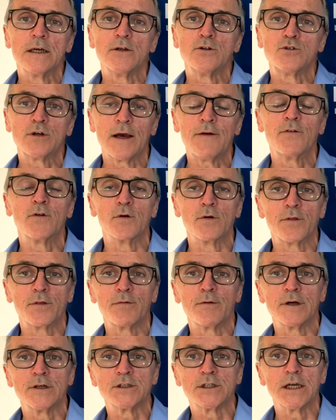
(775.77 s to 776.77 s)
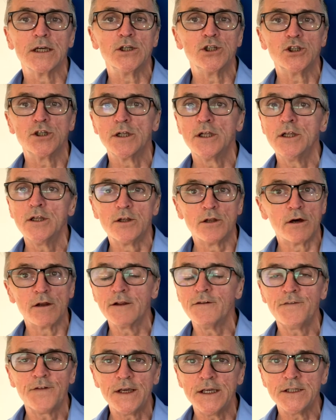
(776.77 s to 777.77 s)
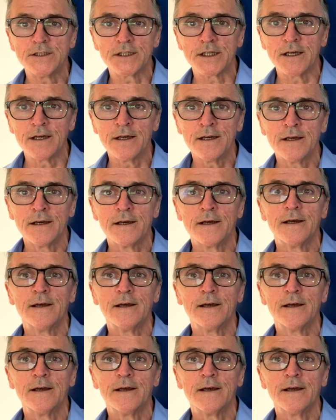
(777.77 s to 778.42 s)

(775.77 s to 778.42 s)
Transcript: travel authorization, not a visa,